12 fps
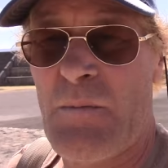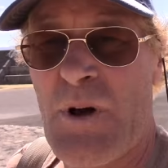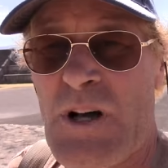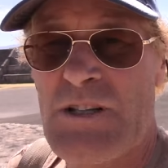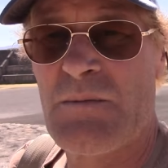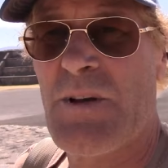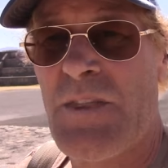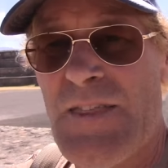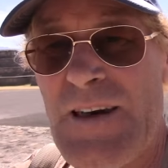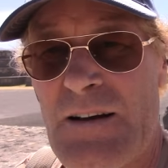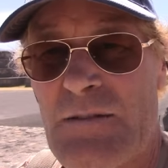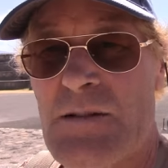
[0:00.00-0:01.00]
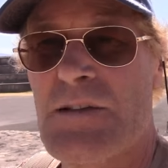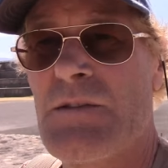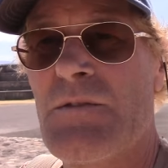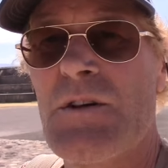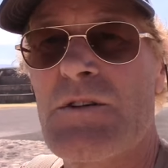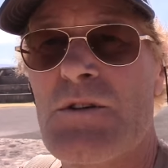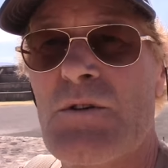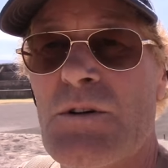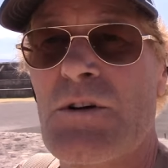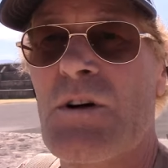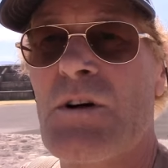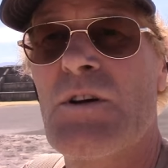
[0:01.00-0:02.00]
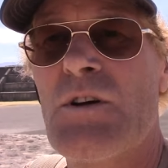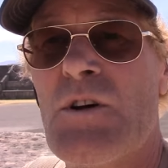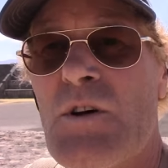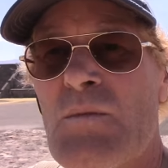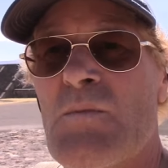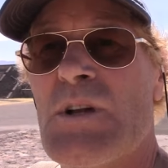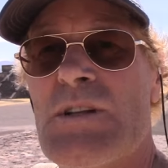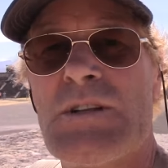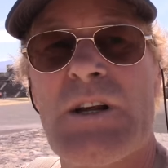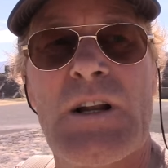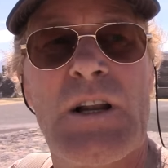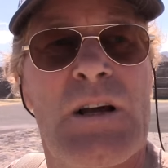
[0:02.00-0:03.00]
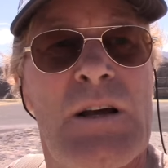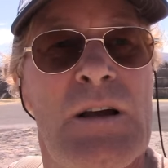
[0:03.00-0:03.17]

possibly thousands of years older. Still,